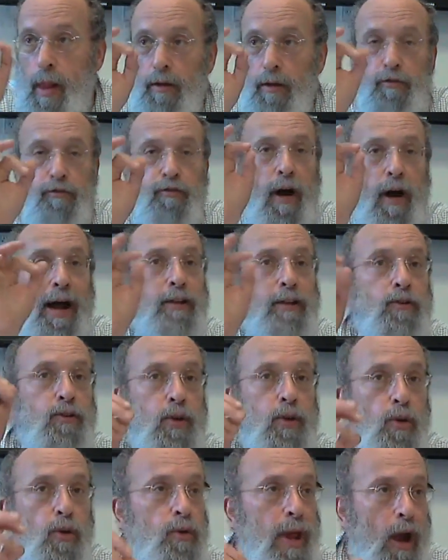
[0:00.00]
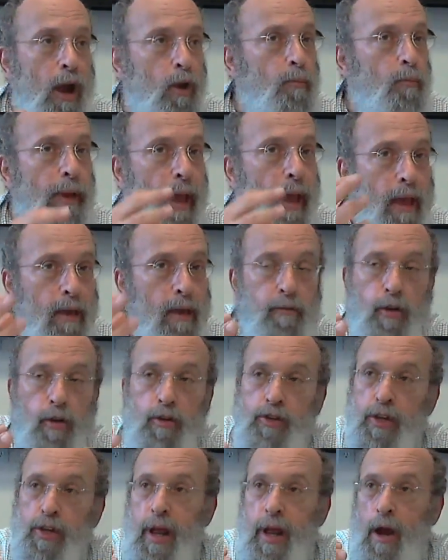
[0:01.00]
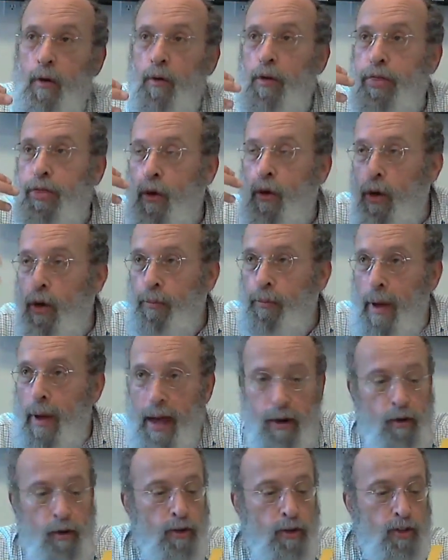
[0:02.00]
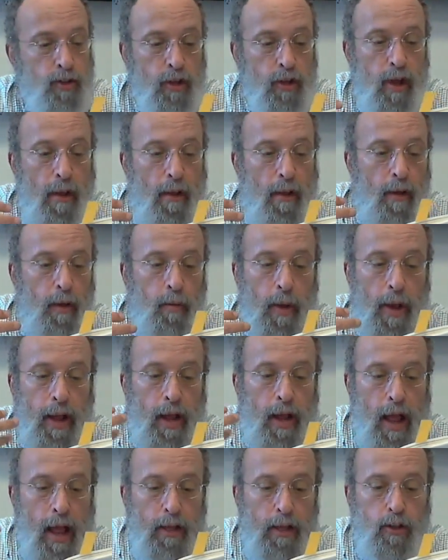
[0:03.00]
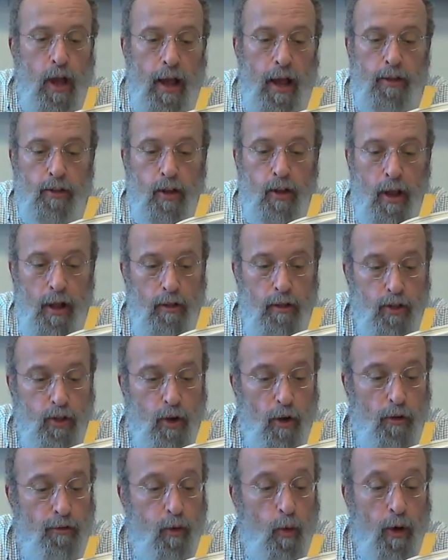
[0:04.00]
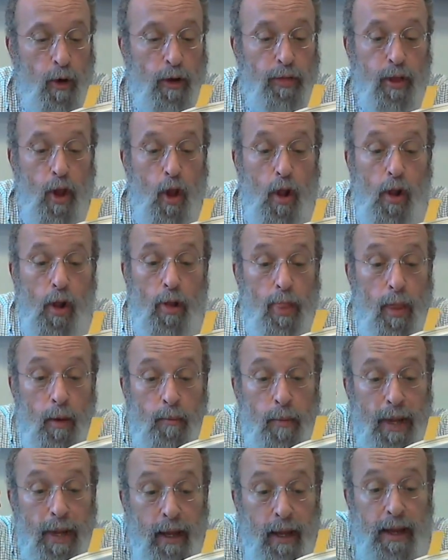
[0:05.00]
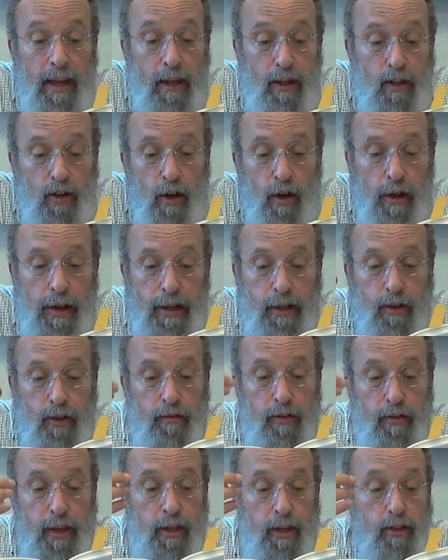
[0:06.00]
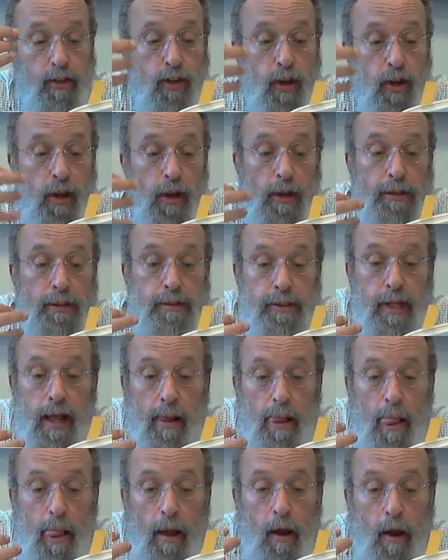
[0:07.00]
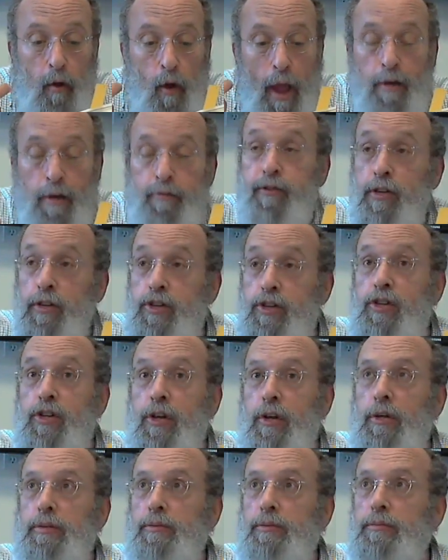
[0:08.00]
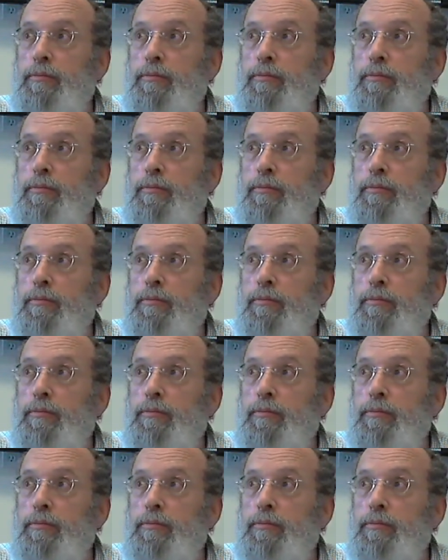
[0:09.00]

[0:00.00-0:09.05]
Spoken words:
fine-tune our behaviors and our thought patterns and so forth. Each of these efforts